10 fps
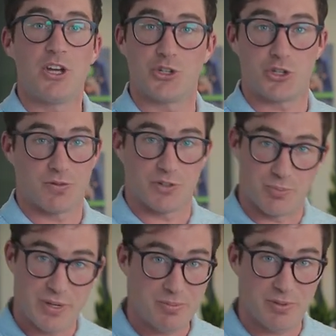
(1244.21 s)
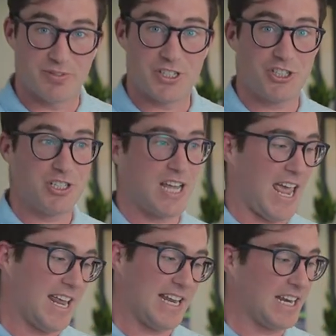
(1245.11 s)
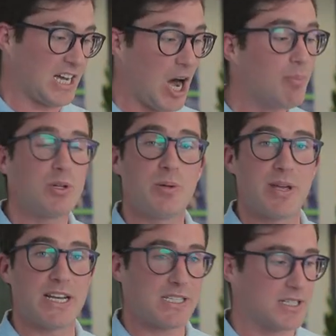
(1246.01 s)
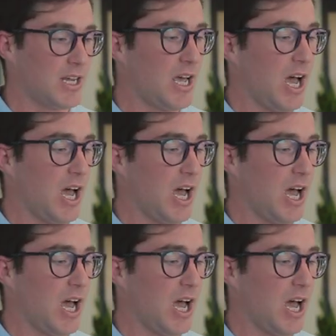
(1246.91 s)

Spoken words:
your server is being provisioned, and in a couple of minutes